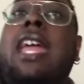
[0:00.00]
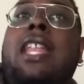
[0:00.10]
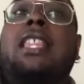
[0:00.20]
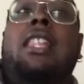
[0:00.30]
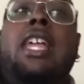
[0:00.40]

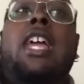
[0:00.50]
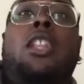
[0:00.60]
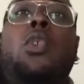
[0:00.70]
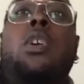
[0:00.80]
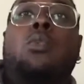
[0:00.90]
that the
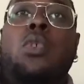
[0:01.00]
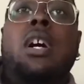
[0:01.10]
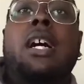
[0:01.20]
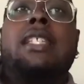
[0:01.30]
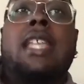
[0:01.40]
landlord
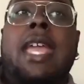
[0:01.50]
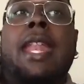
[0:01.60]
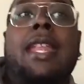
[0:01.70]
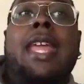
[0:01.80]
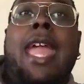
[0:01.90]
was
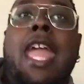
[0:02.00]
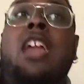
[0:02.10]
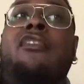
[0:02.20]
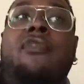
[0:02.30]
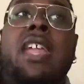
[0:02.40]
getting the
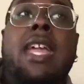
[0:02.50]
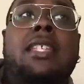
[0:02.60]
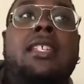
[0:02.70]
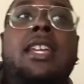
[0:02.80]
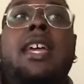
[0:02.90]
air
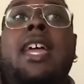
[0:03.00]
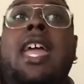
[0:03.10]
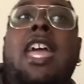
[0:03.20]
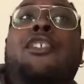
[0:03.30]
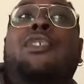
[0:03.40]
fixed.
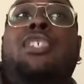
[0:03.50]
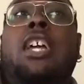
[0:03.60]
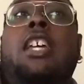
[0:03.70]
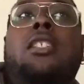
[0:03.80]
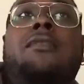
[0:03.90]
It was
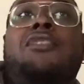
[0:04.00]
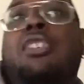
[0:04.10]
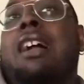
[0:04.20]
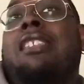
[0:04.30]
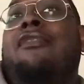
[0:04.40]
just
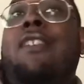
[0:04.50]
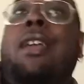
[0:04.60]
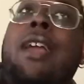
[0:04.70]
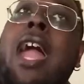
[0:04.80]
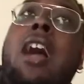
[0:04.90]
trying to
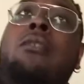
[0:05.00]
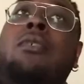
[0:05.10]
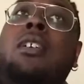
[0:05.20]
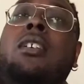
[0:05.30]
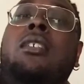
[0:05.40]
figure out
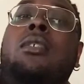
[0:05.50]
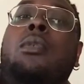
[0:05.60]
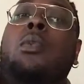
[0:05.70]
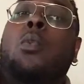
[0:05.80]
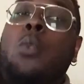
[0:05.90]

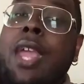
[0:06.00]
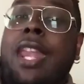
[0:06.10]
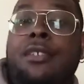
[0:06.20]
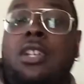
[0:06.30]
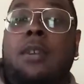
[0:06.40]
when
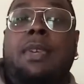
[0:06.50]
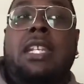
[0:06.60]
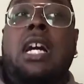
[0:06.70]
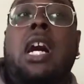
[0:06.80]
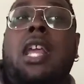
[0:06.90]
it was going to be
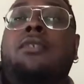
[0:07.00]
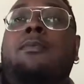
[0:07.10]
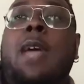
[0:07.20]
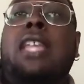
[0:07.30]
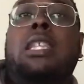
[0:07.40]
done. It was
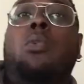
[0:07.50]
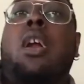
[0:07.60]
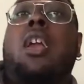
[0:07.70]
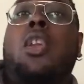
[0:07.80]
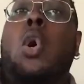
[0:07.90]
basically
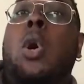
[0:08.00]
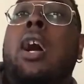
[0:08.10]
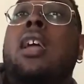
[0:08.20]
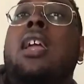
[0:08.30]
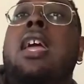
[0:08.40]
working
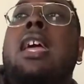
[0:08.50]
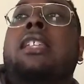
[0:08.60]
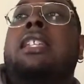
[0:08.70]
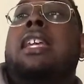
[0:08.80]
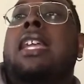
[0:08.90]
on
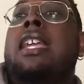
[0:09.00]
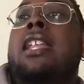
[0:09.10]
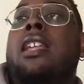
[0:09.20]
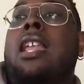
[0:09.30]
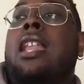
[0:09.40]
the
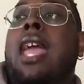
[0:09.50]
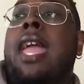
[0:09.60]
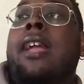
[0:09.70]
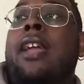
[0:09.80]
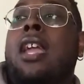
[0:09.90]
heating and
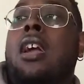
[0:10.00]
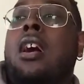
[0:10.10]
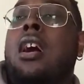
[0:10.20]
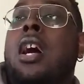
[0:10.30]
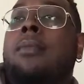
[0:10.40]

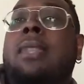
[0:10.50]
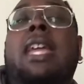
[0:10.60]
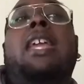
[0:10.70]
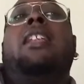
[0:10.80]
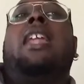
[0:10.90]

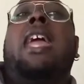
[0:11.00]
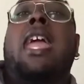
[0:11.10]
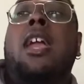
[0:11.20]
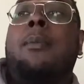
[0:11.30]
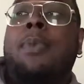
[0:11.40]

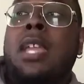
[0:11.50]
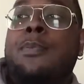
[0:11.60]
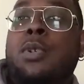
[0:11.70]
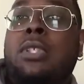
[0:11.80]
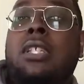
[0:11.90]
air
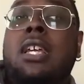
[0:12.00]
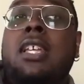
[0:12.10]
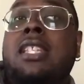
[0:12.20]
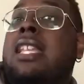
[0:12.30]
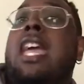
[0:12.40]
people's
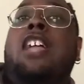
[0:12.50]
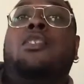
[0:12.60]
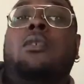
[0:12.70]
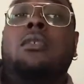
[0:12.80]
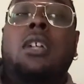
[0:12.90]

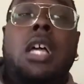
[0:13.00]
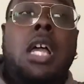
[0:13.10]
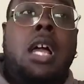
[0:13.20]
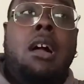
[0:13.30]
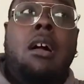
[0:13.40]
schedule.
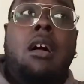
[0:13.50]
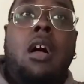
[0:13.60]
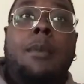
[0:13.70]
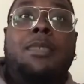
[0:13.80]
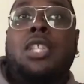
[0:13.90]

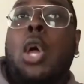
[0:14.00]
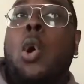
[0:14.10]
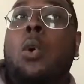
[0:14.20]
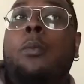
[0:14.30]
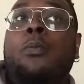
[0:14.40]

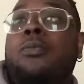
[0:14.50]
So